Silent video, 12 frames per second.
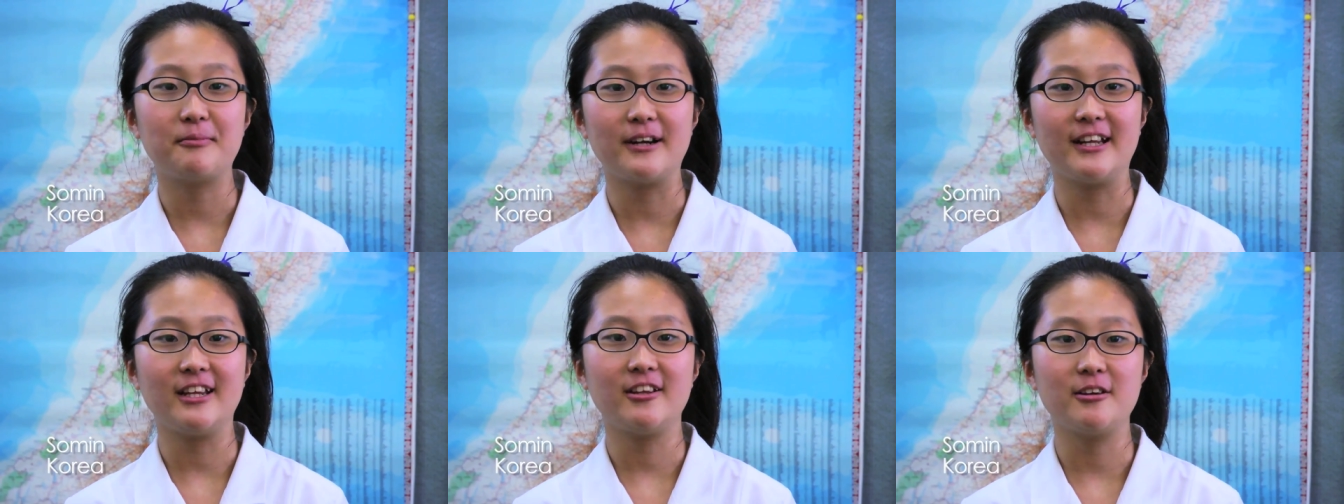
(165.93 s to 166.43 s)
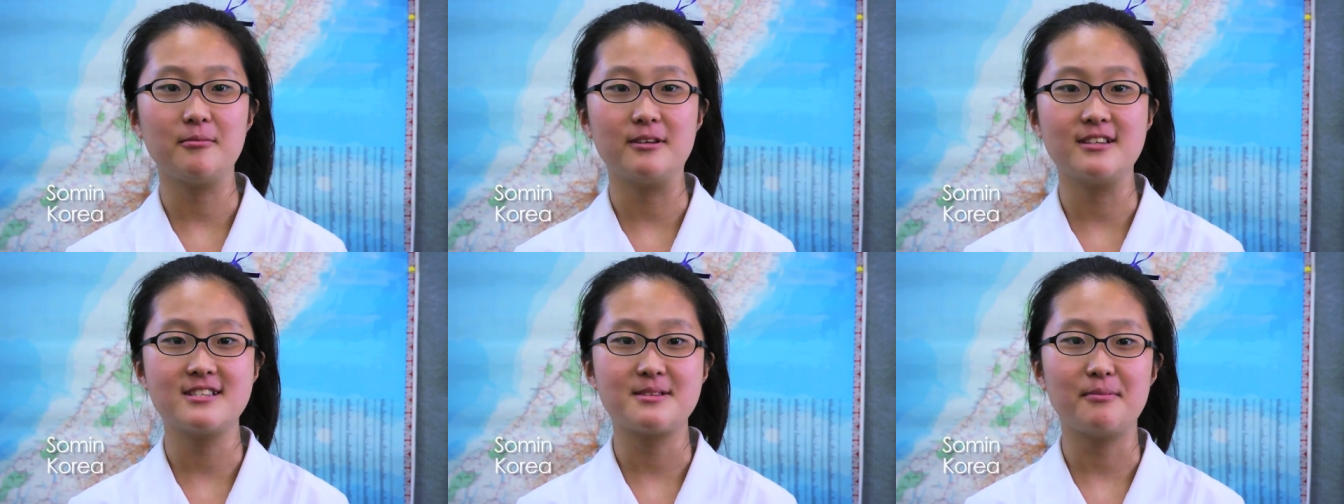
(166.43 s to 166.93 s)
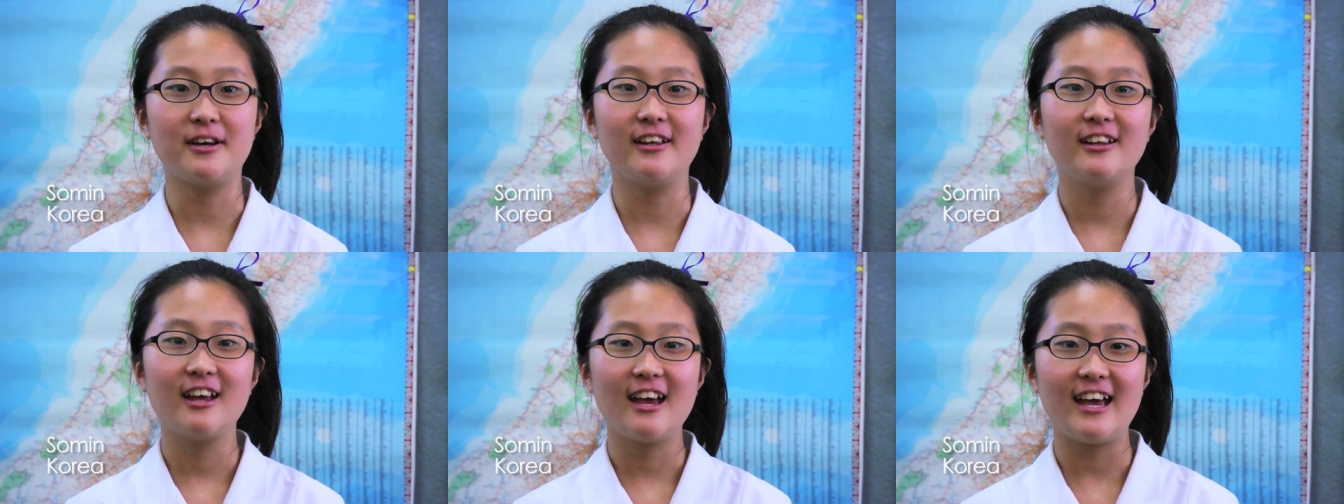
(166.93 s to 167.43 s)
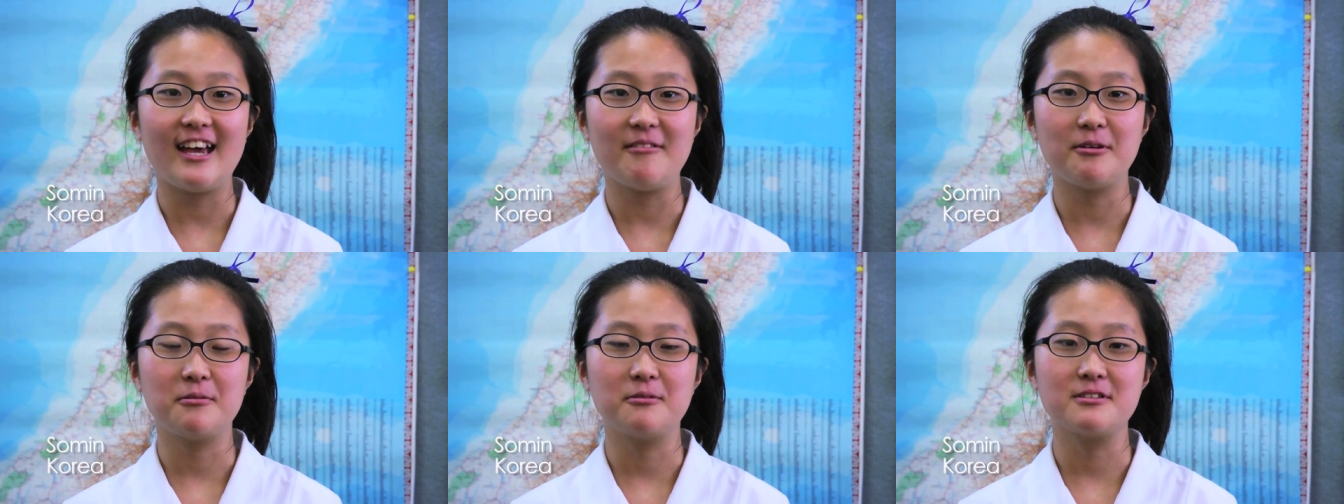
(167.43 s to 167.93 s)
pretty nervous, but
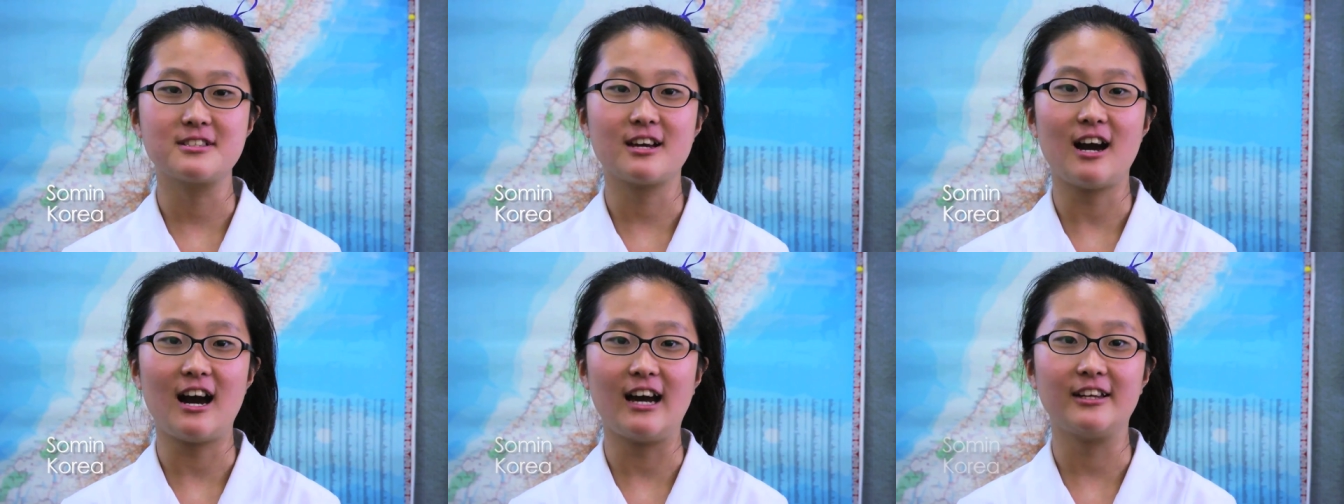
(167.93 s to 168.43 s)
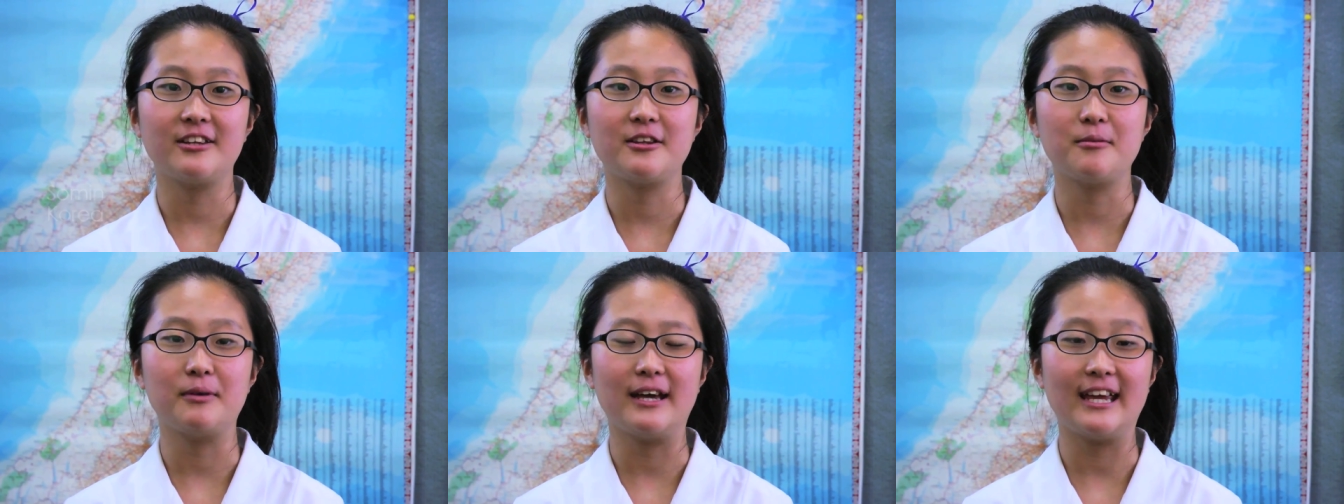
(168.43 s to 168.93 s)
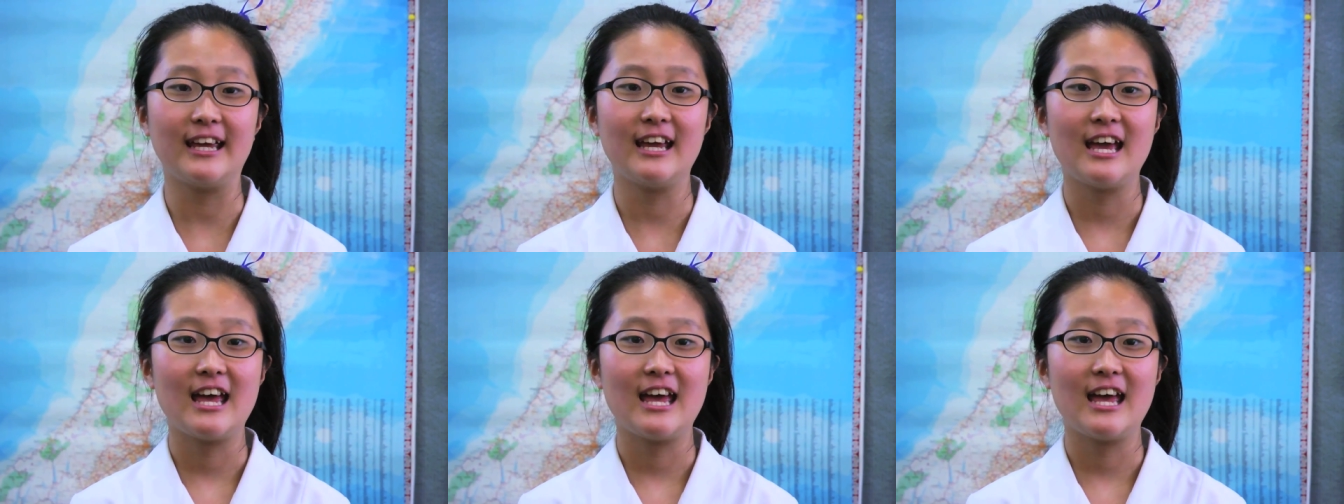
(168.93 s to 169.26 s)
everyone was kind to me,